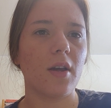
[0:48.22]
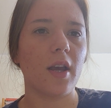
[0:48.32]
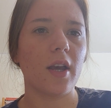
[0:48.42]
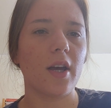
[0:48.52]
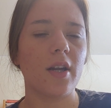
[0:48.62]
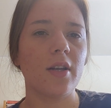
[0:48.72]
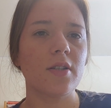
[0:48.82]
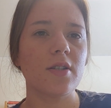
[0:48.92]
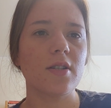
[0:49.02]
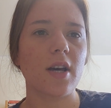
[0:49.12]

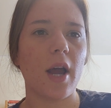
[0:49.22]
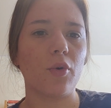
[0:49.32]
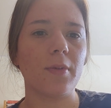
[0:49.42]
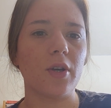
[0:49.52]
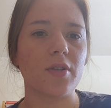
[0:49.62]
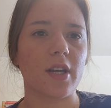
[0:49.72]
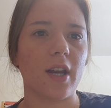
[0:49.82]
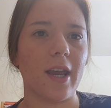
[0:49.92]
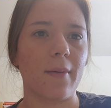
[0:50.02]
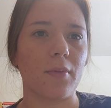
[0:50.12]
And I will be using an
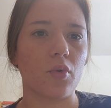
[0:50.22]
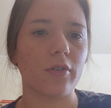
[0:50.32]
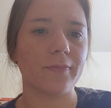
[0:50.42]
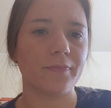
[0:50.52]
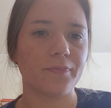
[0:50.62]
ampule.